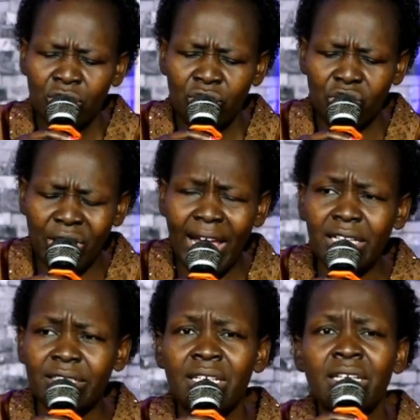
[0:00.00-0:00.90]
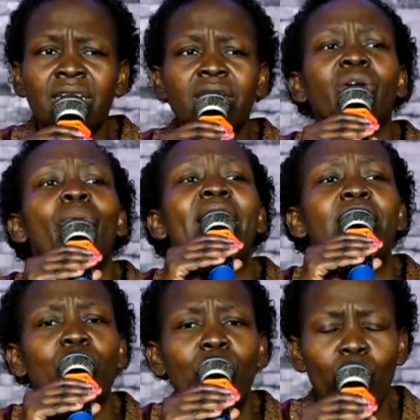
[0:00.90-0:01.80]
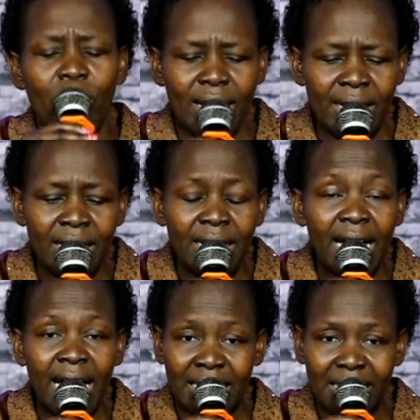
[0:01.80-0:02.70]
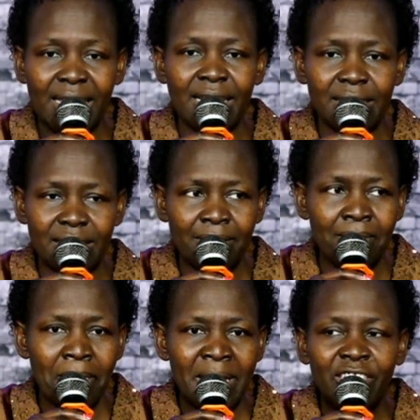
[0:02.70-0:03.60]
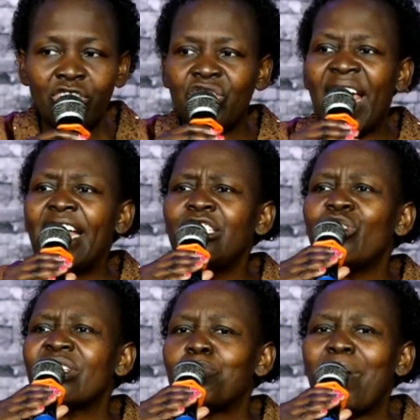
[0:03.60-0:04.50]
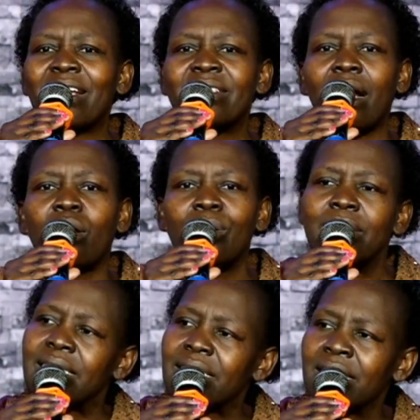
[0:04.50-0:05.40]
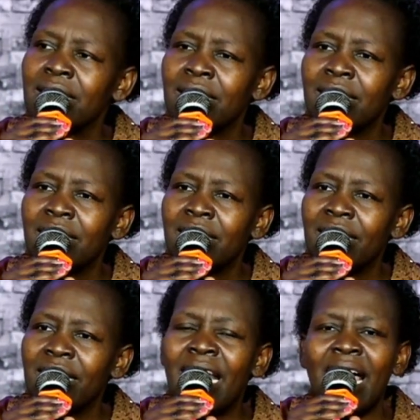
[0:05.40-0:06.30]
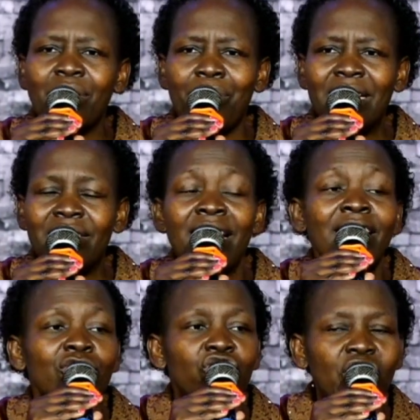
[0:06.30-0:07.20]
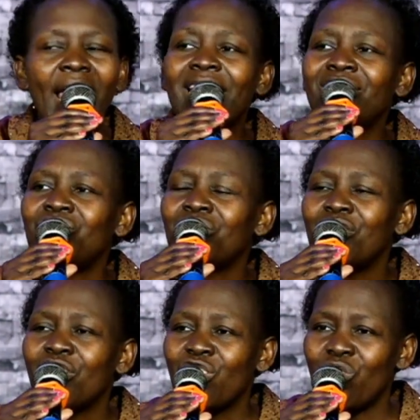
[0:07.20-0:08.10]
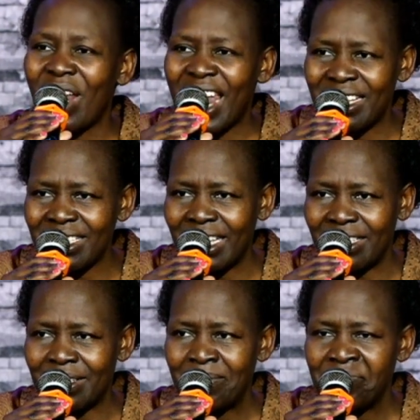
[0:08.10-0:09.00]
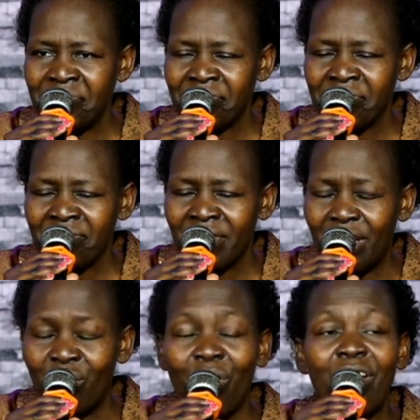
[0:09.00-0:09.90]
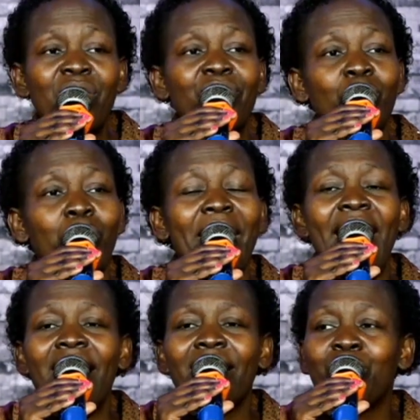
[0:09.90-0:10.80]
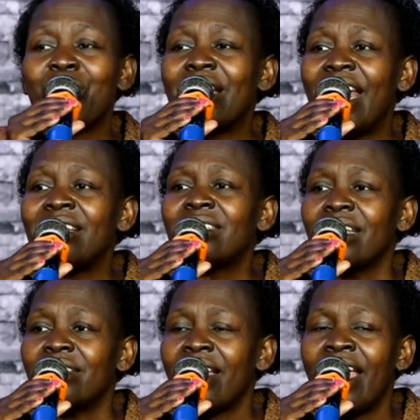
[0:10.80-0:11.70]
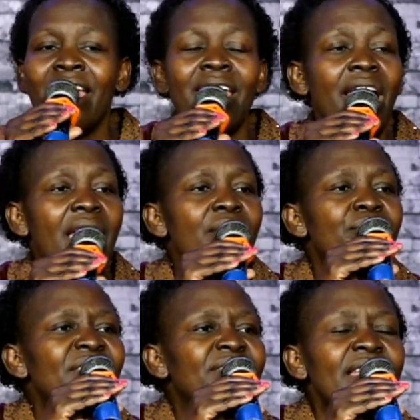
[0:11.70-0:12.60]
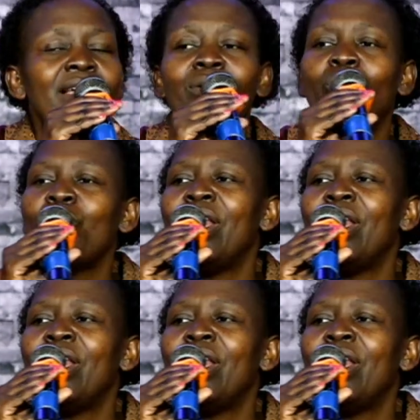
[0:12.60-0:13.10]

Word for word: change the way you look at things, change your spectacles. In other words, change your lenses. You know, if you wear green lenses, everything will